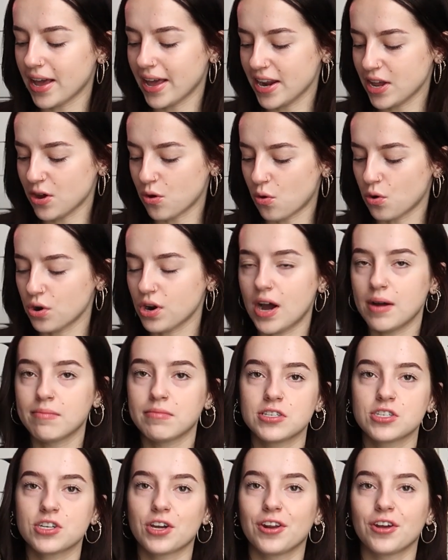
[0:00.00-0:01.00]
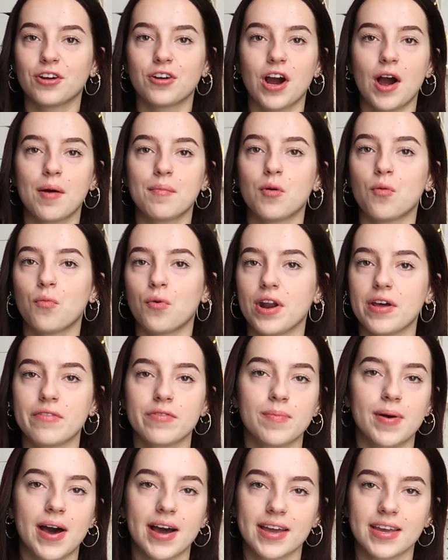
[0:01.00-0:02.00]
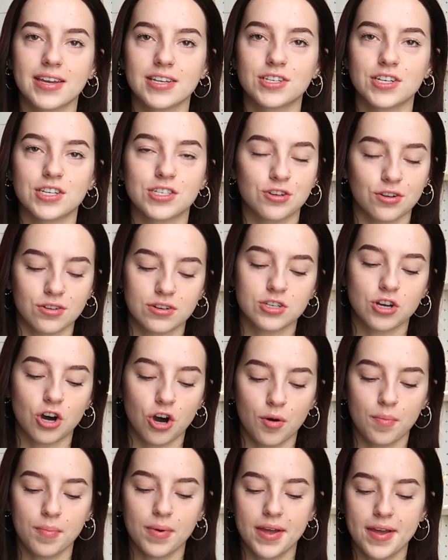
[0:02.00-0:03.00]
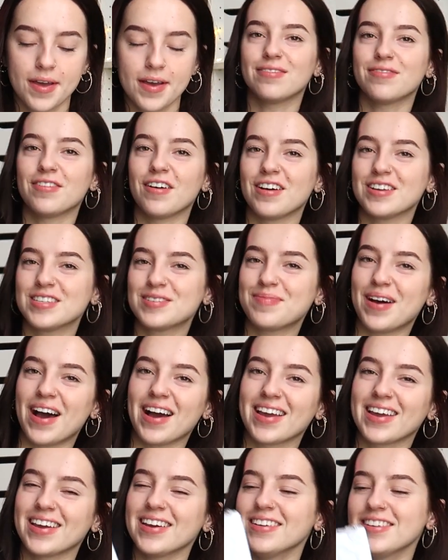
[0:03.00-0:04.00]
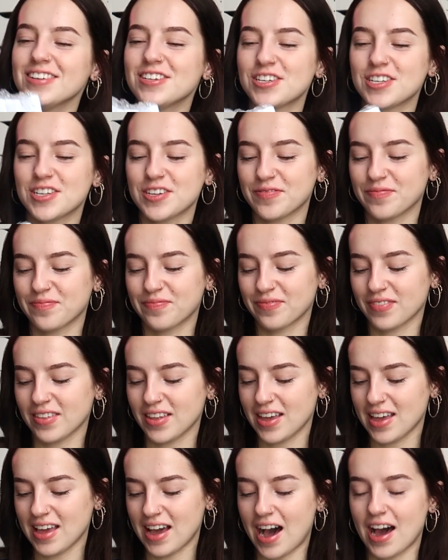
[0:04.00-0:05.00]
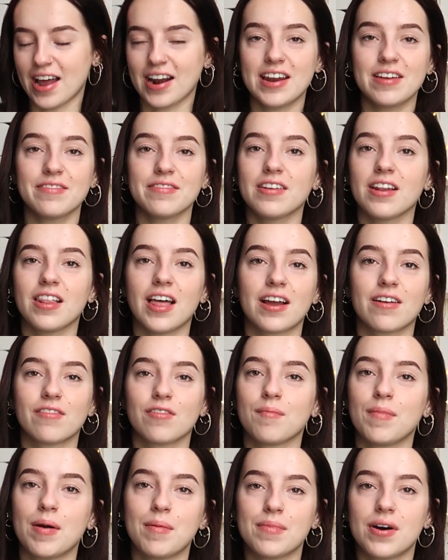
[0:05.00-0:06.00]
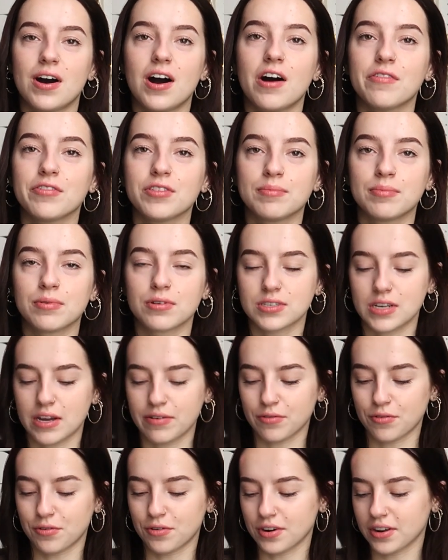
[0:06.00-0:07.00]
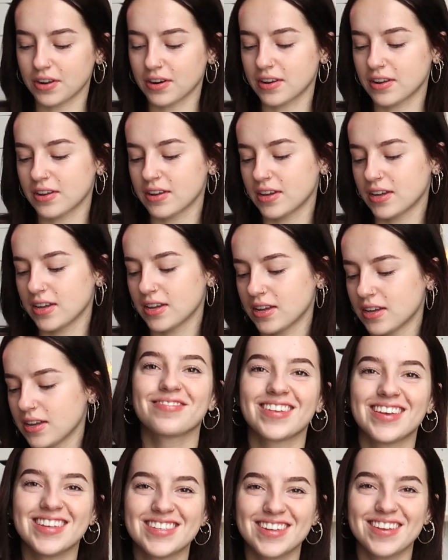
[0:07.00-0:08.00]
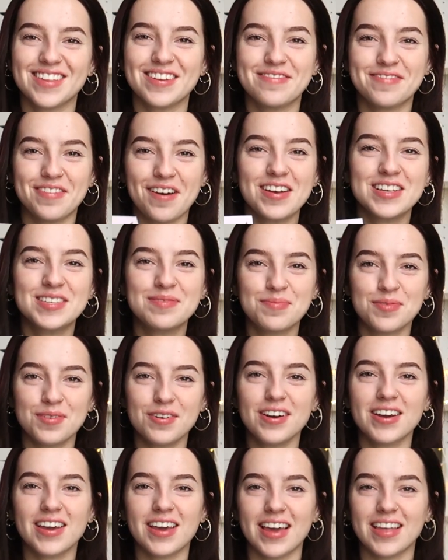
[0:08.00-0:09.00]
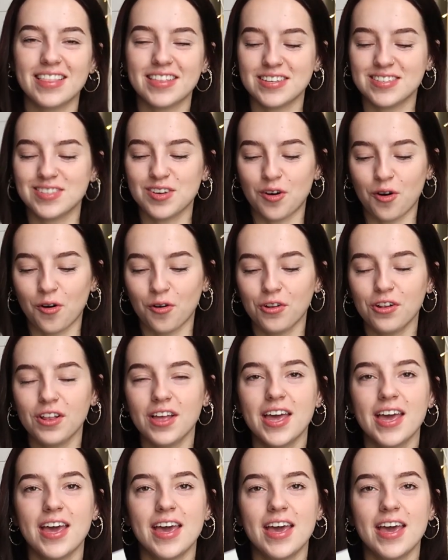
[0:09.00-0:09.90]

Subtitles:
any order, I'm just going to grab whatever package is on top. The first package, I don't even like remember half the books I've ordered. So the first book in this haul